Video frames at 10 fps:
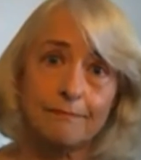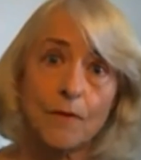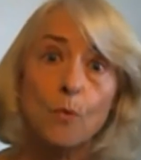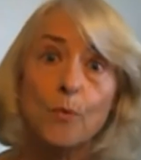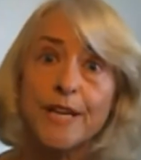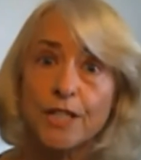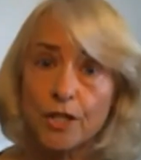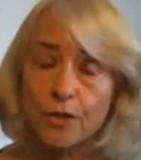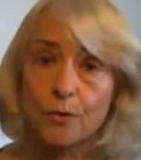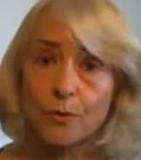we
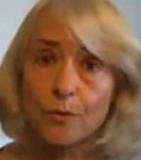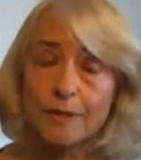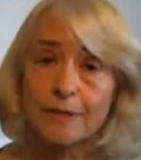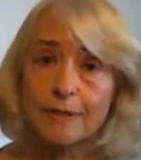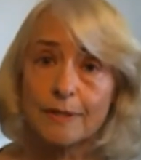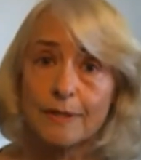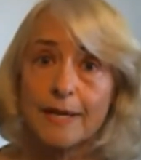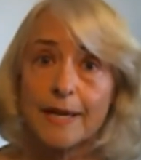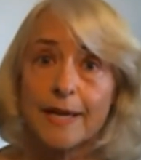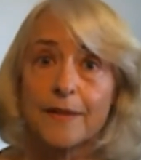knew
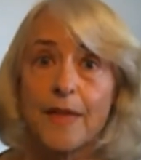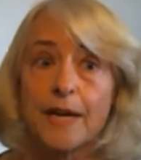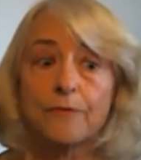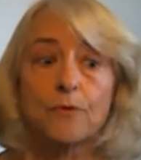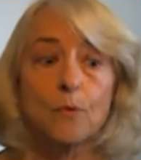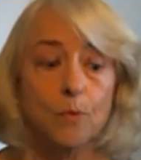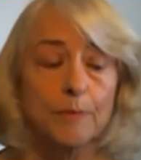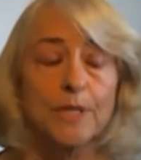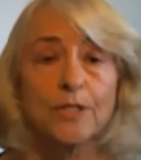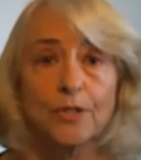that if a
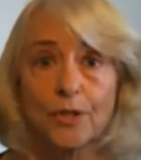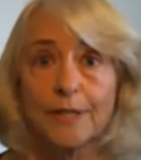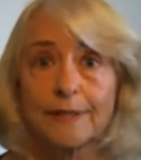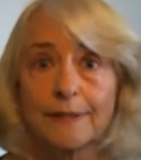woman took